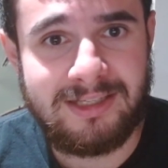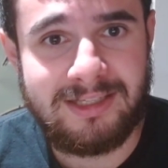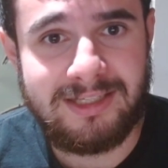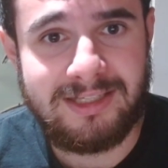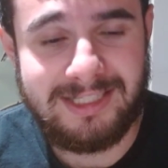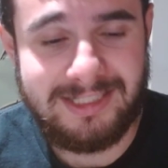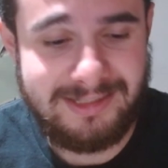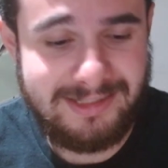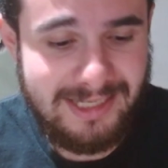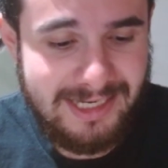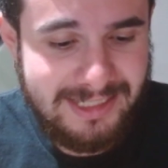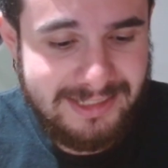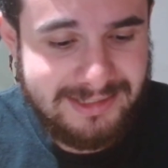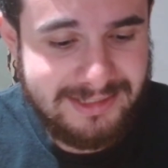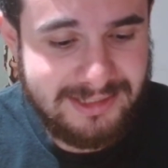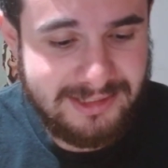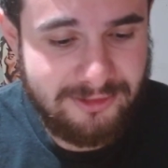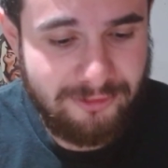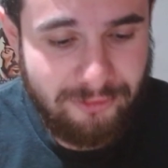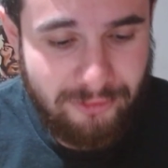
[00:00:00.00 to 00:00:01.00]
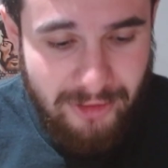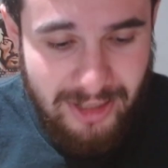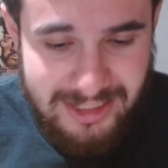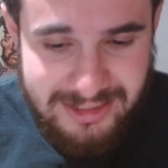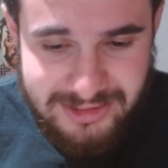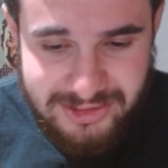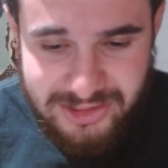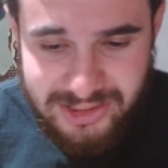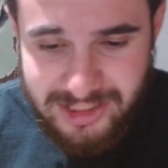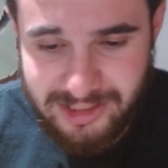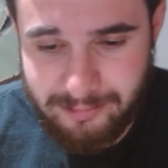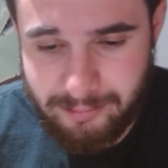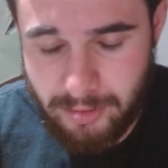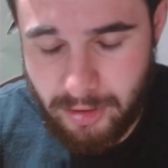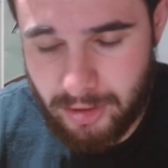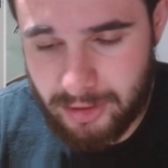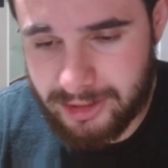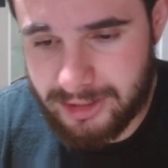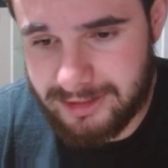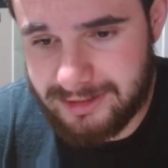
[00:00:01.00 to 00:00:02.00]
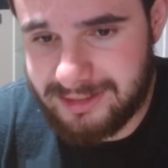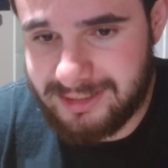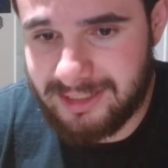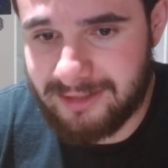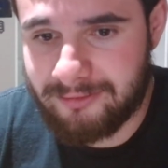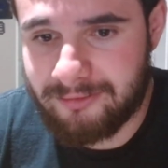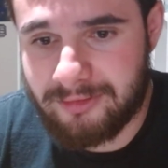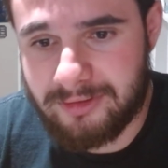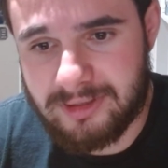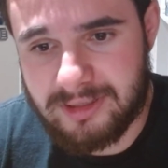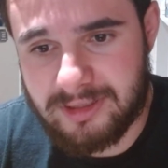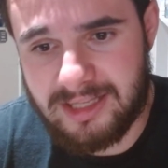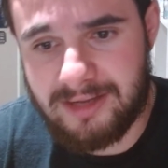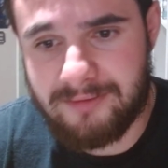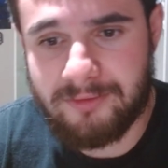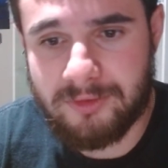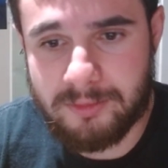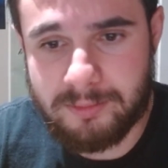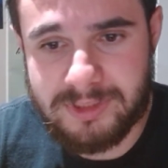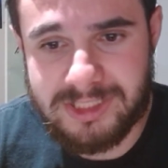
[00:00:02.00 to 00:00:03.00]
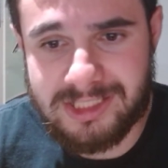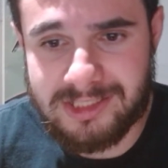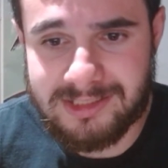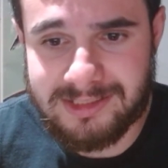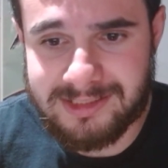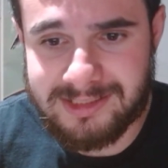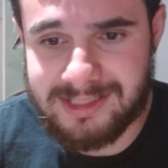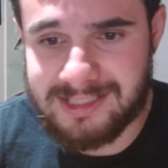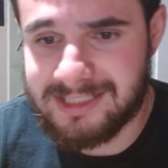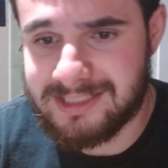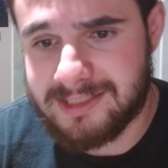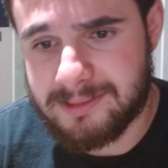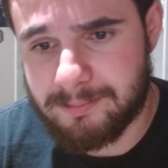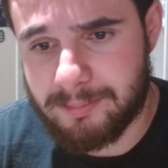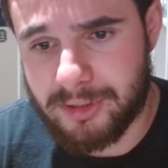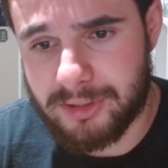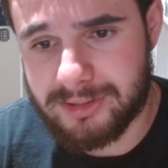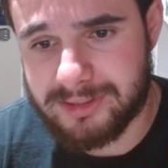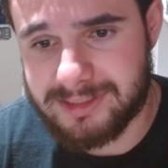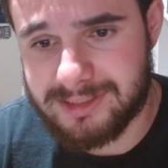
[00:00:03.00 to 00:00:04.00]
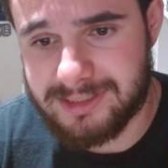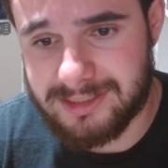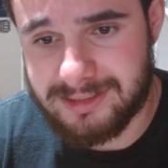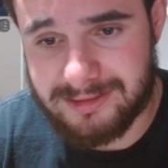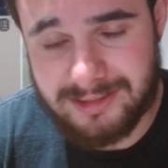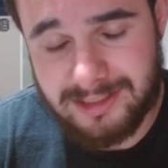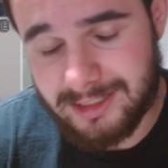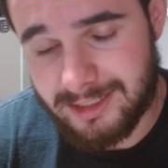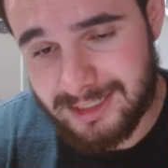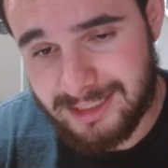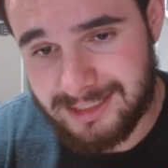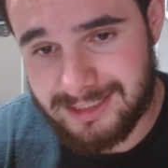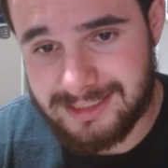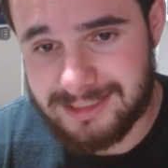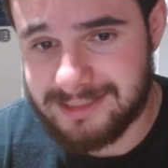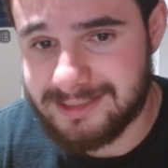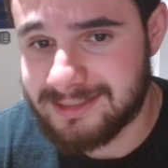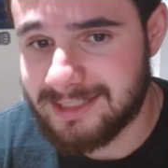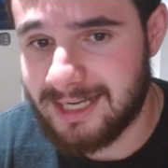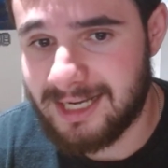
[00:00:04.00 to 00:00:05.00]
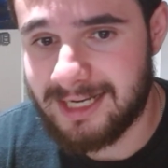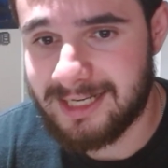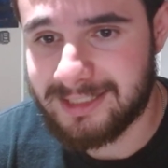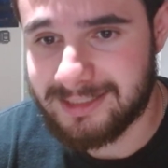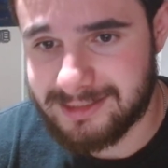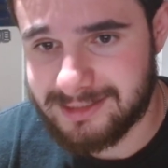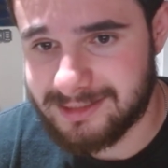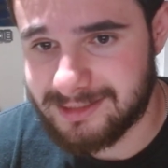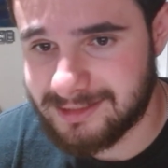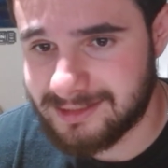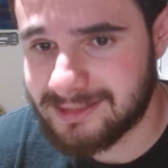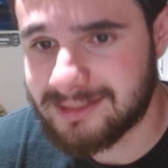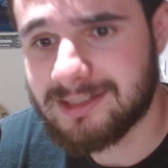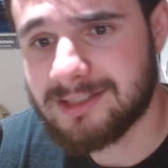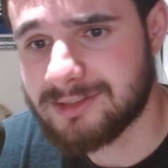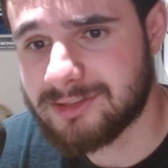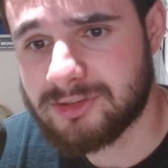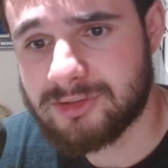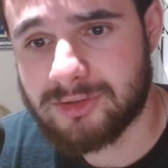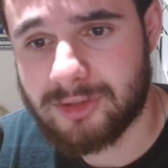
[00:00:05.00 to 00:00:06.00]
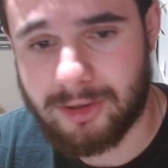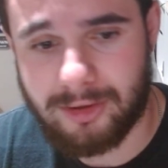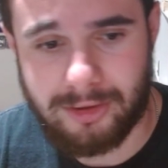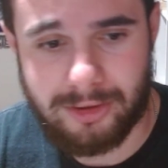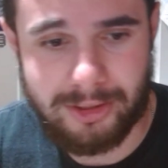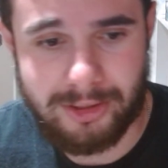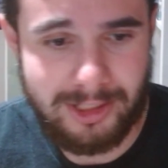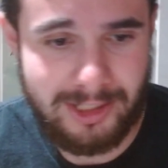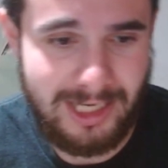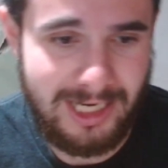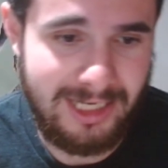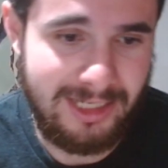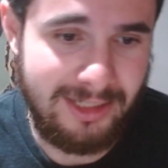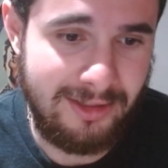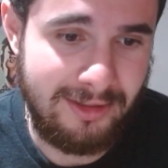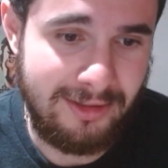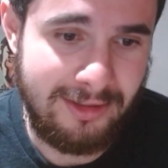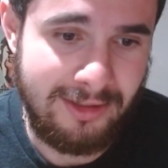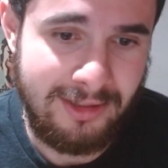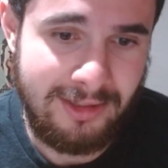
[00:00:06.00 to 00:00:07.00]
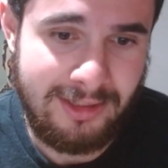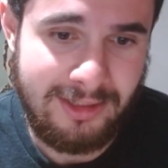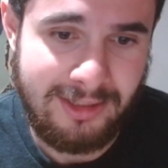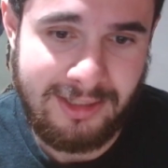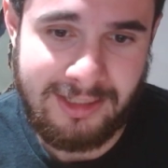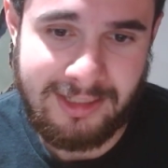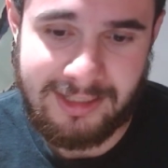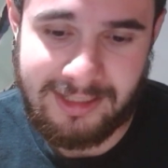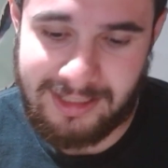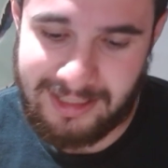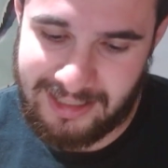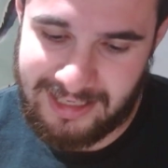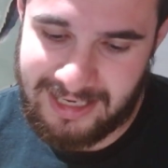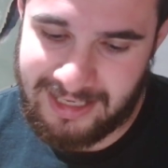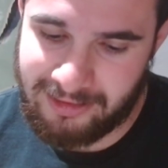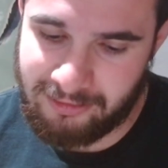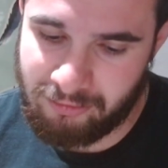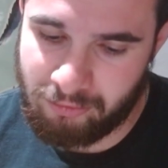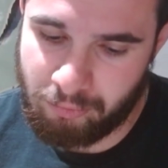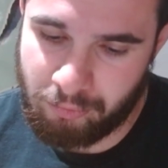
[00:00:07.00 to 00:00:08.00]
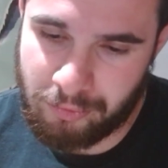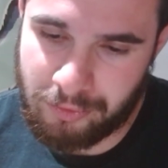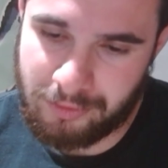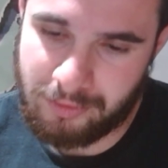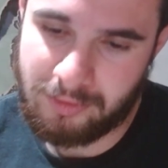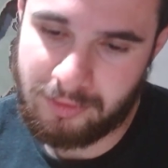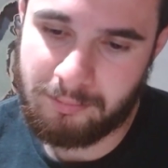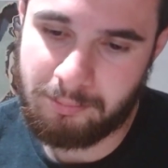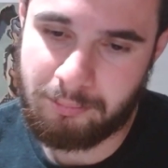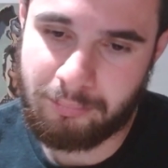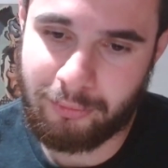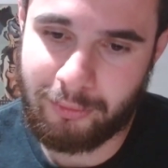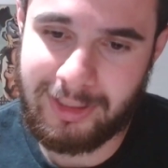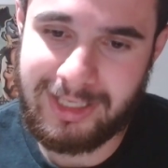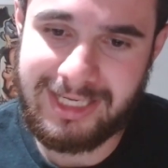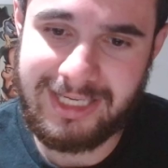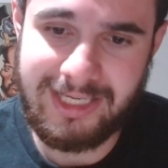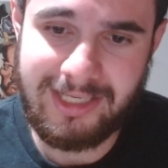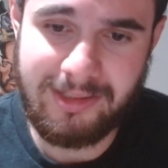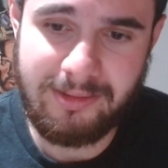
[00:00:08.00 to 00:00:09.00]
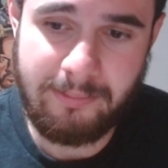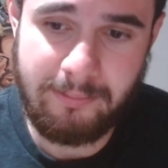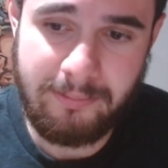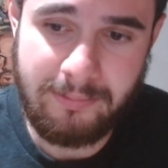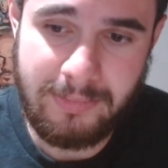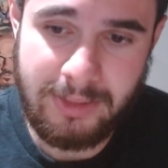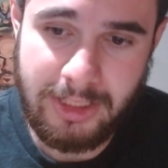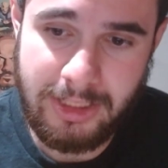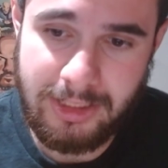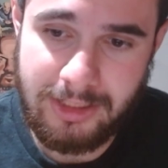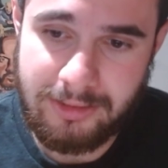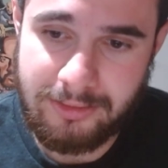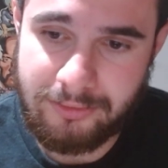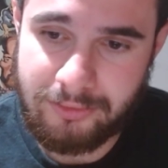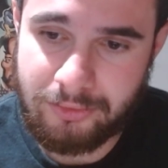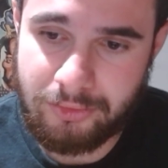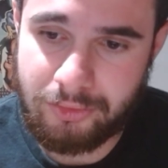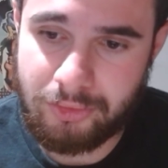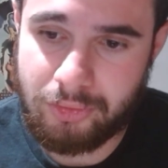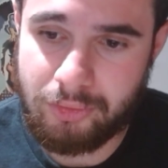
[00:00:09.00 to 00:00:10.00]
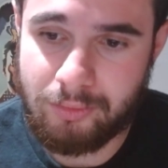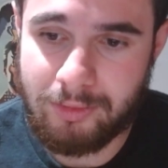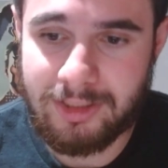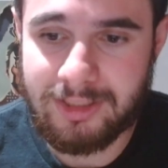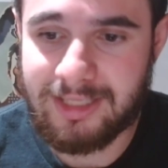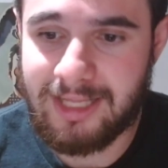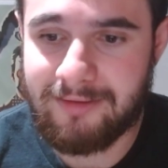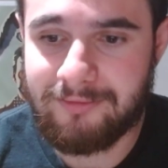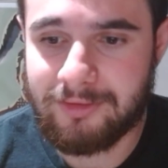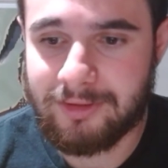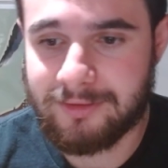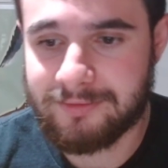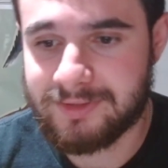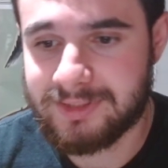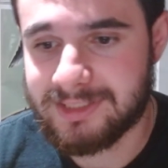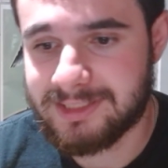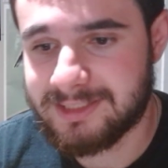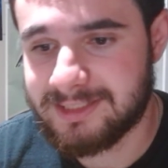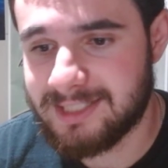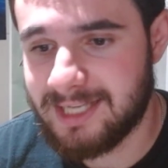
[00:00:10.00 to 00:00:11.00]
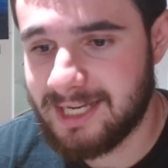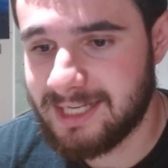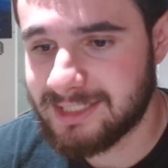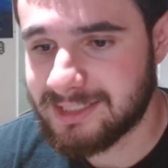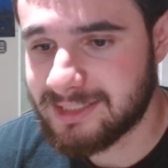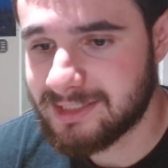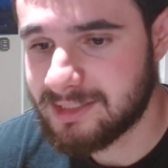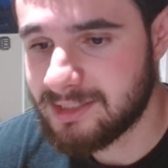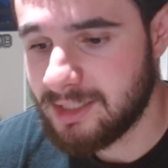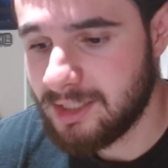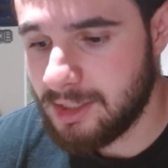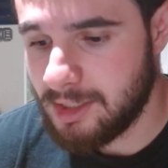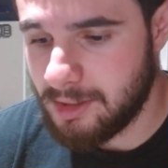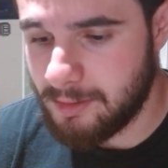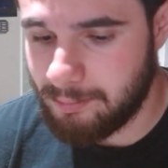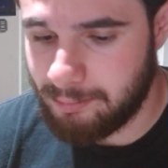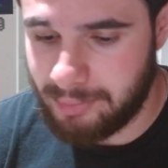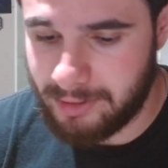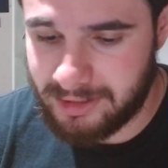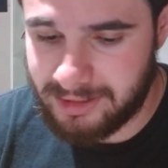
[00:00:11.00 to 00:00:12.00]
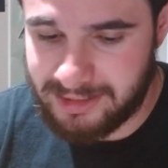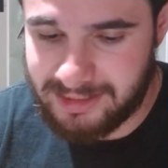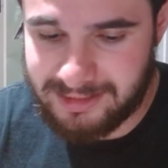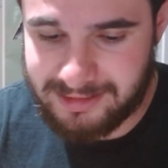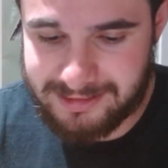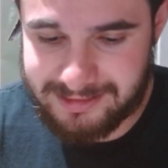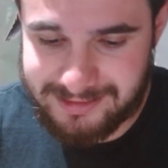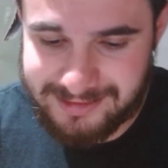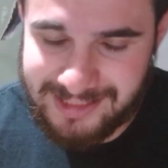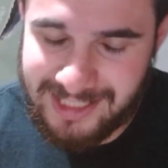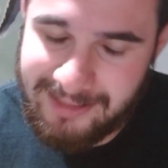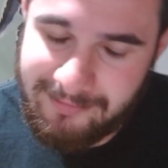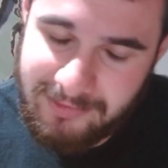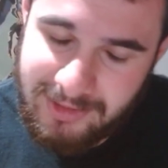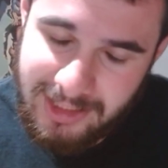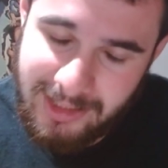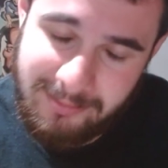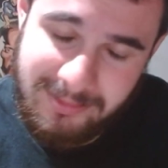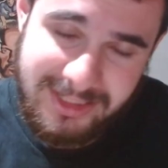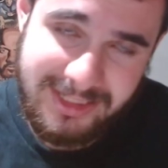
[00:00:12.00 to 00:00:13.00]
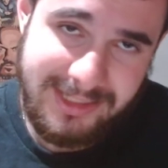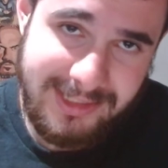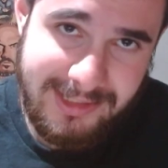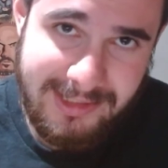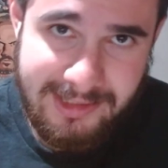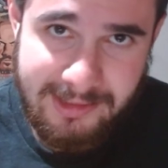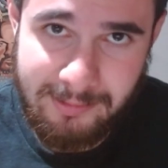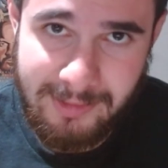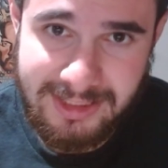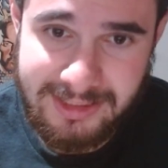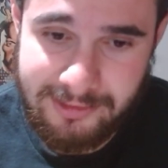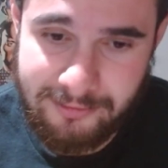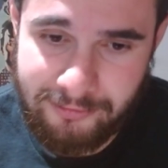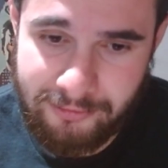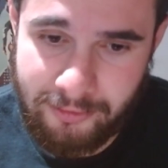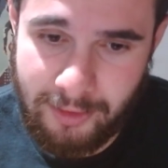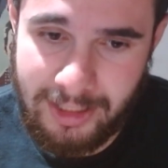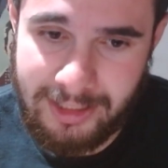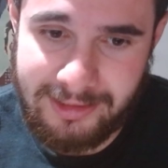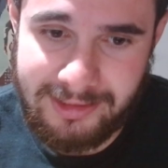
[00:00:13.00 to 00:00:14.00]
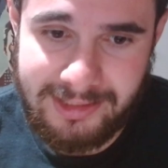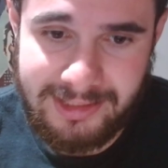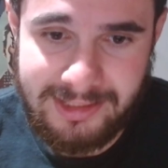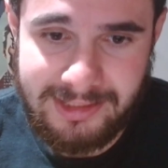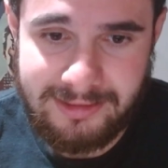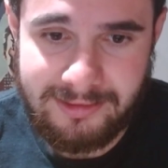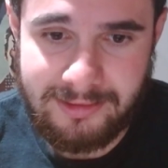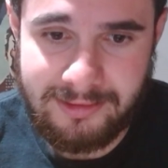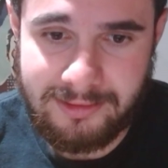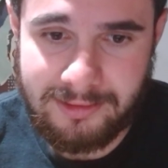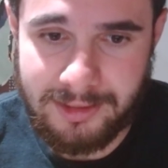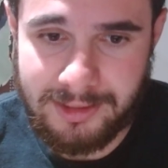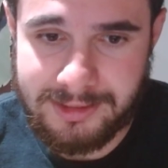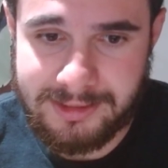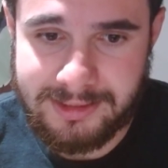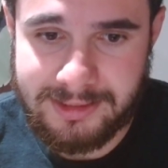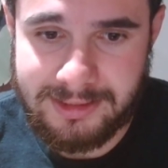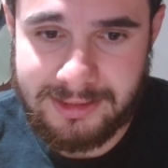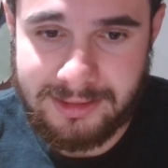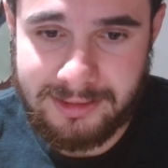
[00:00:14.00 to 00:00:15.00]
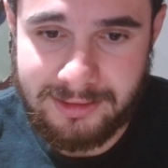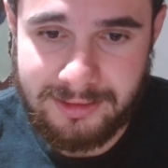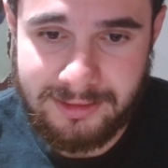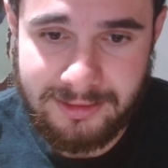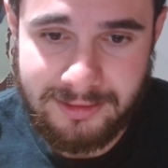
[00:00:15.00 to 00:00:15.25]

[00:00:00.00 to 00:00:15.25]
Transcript: he takes his friendship on a different level because this person in his eyes is a star, and will bring him to a level of success. But at the same time, he sees him as a friend. He doesn't